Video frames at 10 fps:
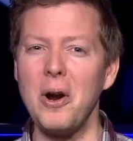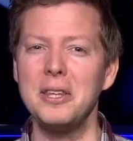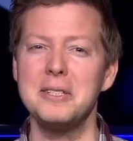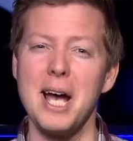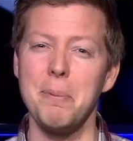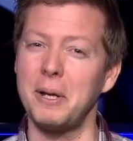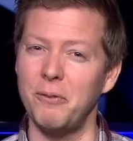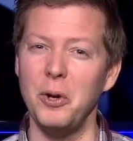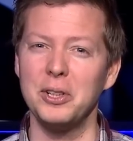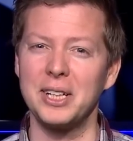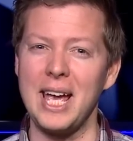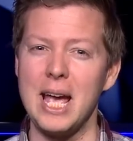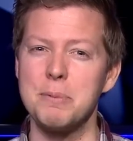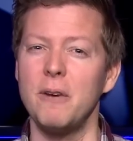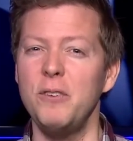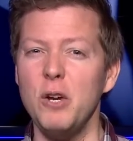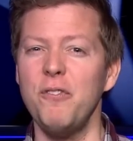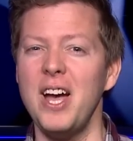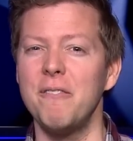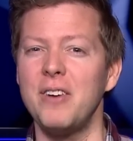we're on the topic of older games, a few
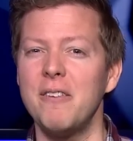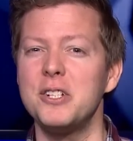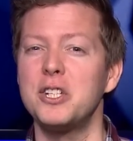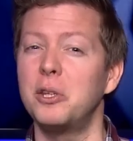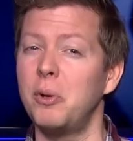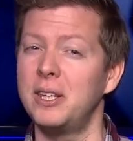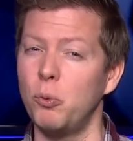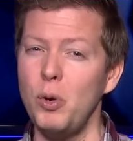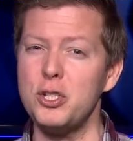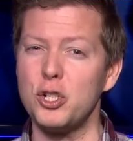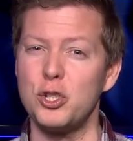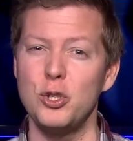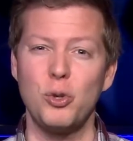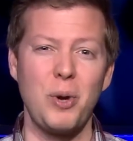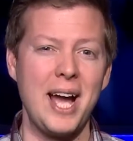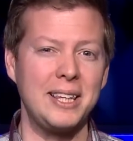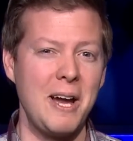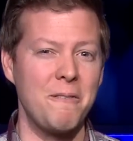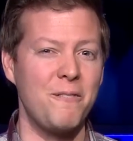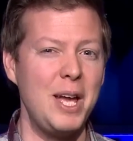fan favorites including The Witcher 2,
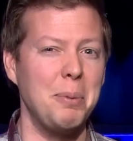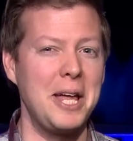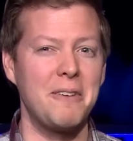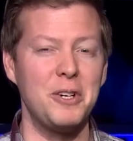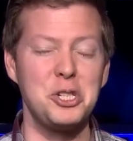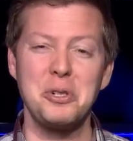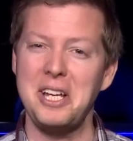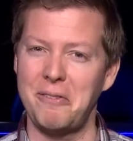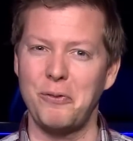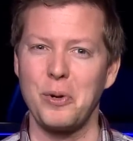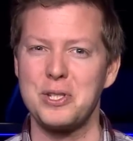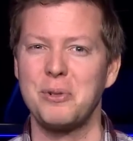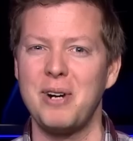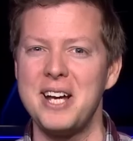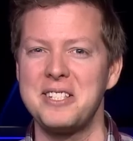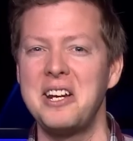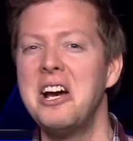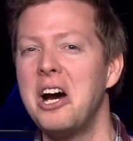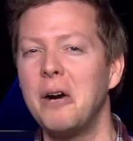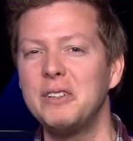Crackdown, Fable Anniversary, and Forza Horizon
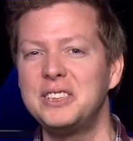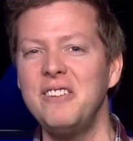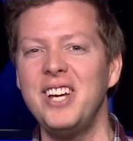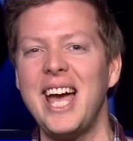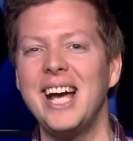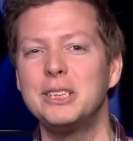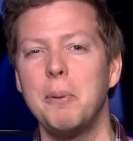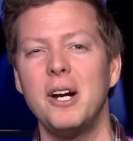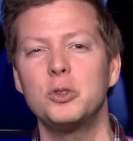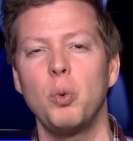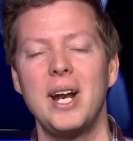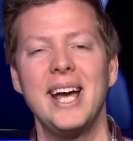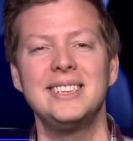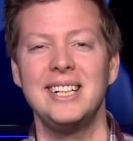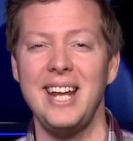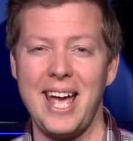are receiving Xbox One X